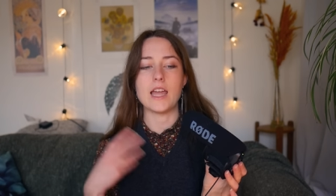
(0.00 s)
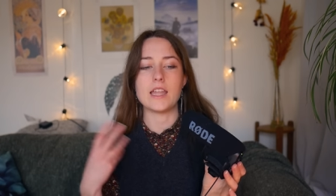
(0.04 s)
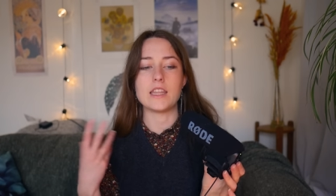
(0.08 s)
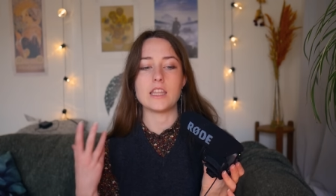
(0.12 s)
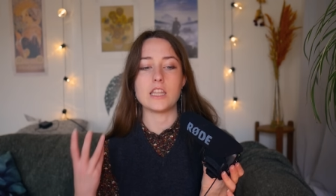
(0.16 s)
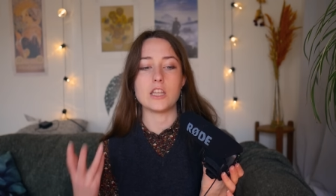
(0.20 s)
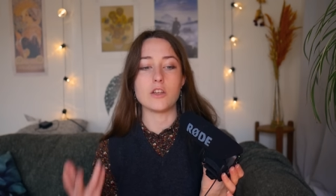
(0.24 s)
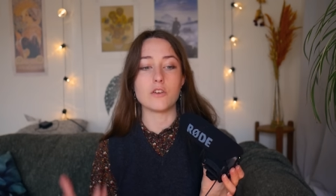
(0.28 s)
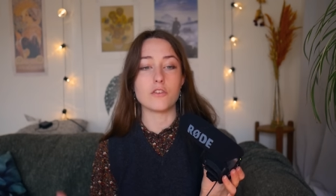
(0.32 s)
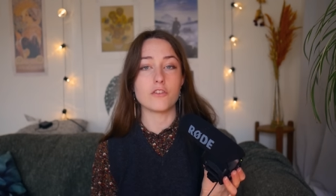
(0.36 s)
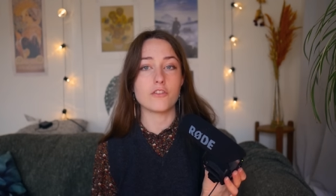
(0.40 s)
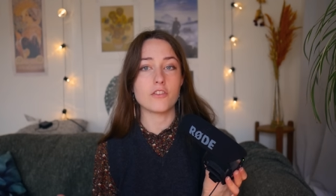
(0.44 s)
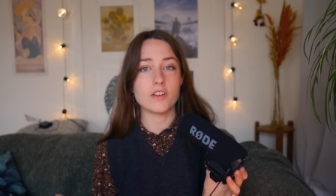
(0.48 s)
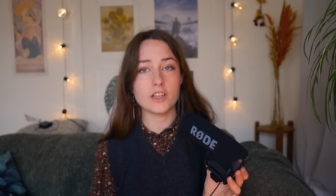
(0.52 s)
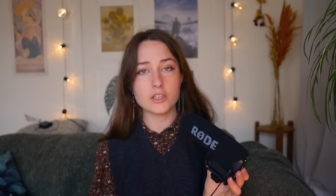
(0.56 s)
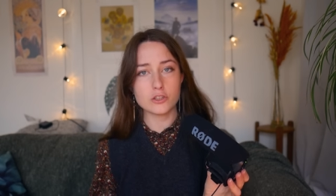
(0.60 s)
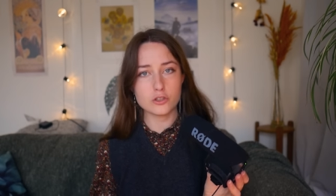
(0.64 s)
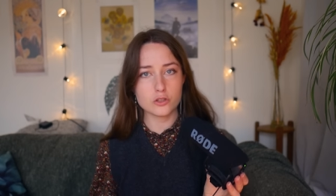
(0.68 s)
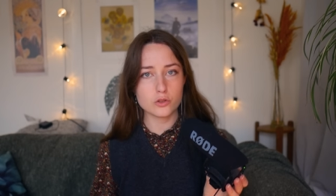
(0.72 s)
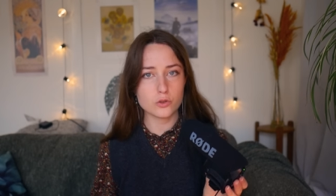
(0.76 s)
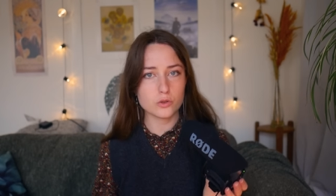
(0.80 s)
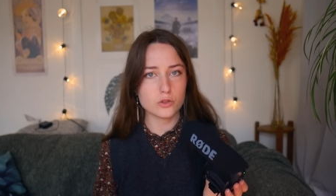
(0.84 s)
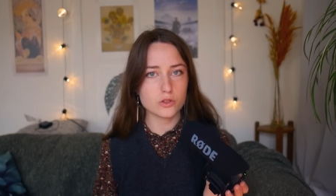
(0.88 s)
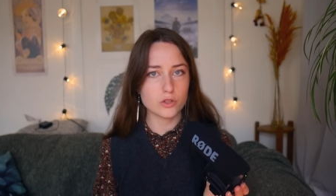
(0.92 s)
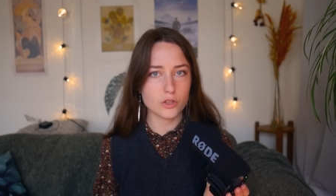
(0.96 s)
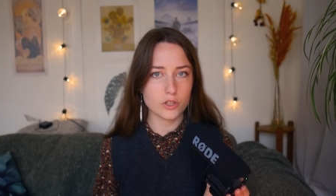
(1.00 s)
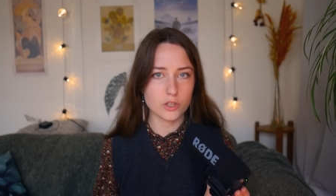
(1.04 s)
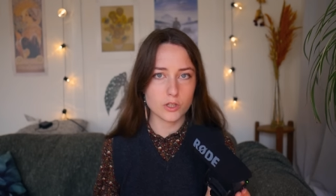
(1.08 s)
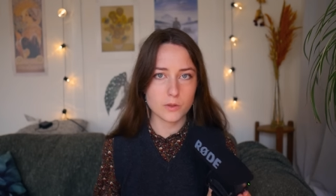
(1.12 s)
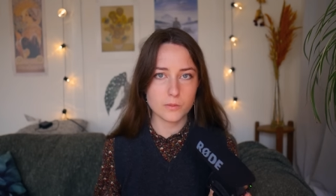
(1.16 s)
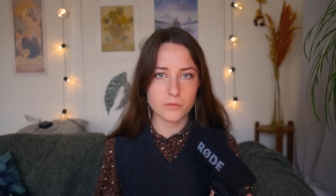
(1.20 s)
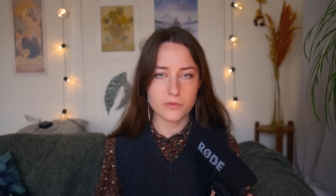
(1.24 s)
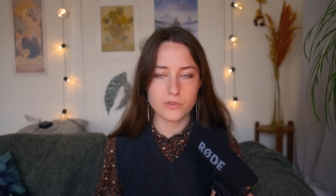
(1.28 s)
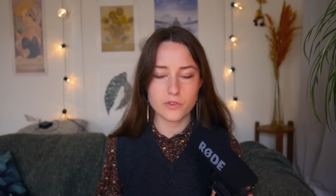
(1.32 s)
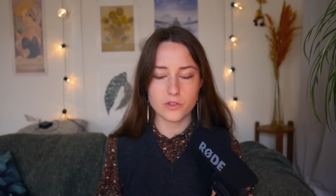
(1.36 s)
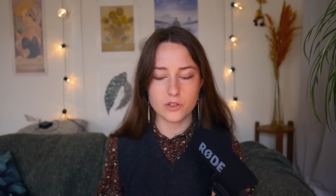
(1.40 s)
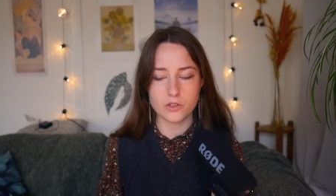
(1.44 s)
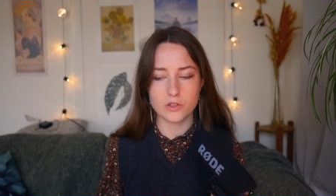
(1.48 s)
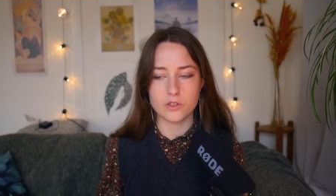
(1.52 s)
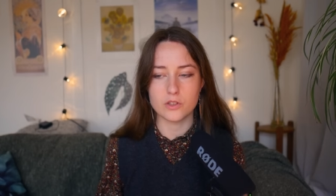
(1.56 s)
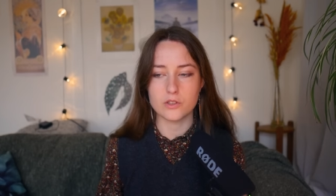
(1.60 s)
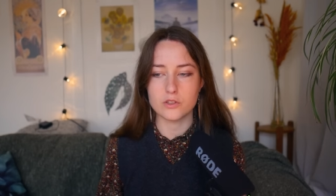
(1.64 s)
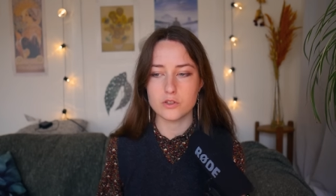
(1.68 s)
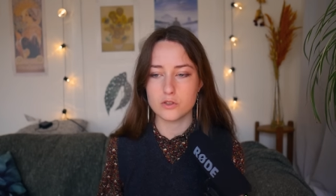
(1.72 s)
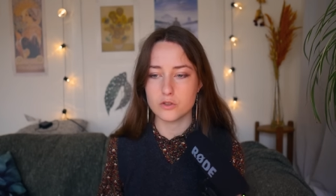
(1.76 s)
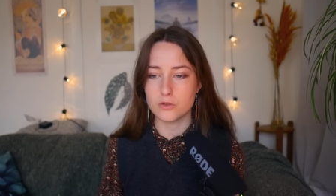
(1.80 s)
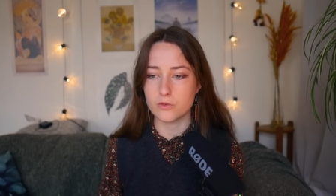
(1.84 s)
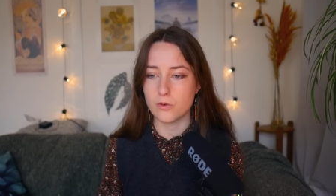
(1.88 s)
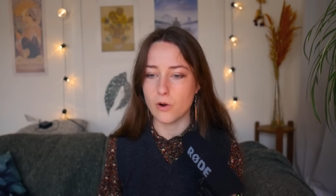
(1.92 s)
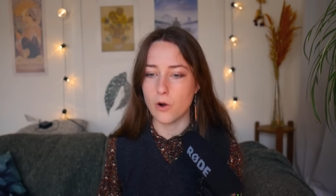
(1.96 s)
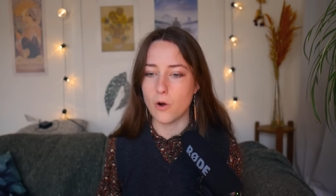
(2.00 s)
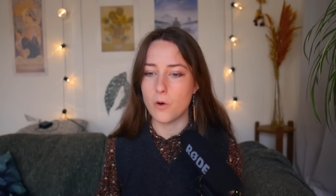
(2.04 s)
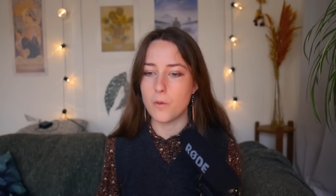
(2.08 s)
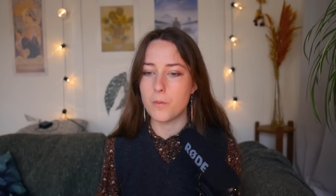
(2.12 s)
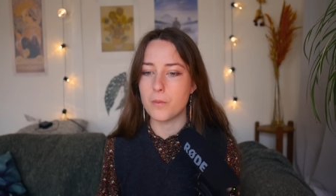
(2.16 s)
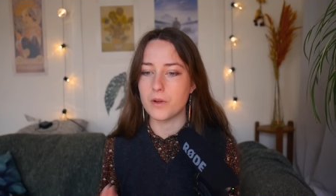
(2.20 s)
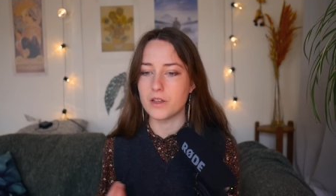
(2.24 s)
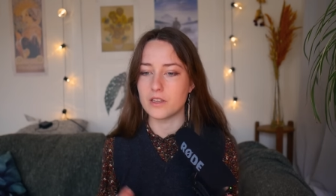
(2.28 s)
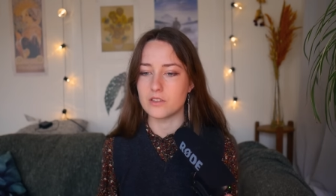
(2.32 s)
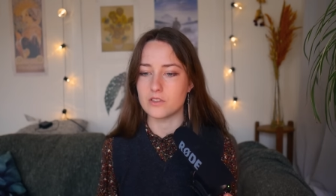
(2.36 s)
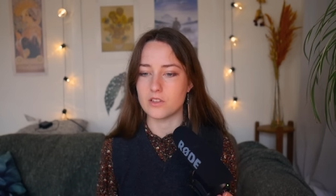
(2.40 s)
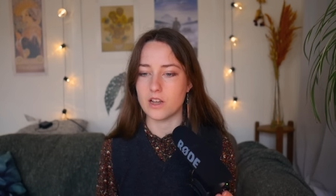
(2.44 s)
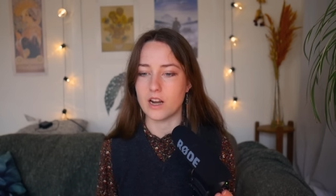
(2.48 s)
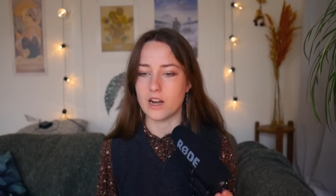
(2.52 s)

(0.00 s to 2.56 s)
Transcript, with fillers: And the official term for this trope is